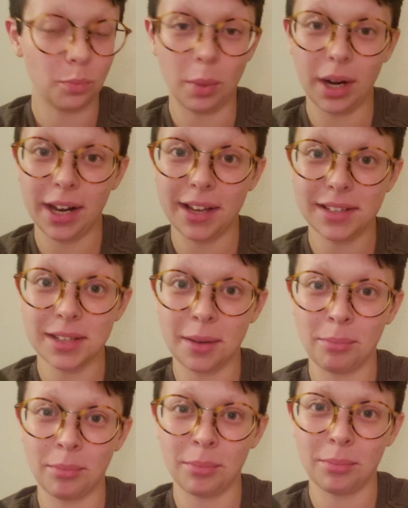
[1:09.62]
but I guess
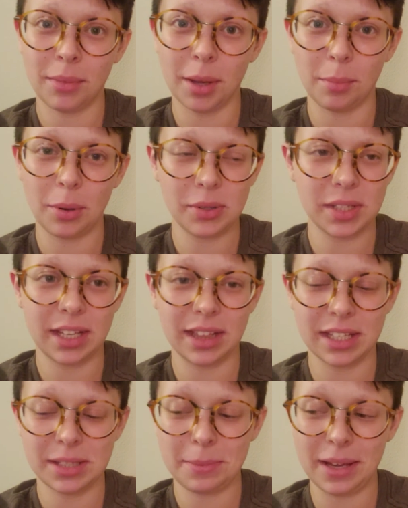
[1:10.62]
I'm I'm posting
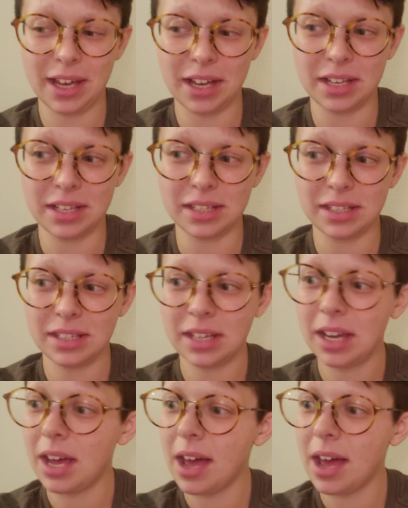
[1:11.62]
this because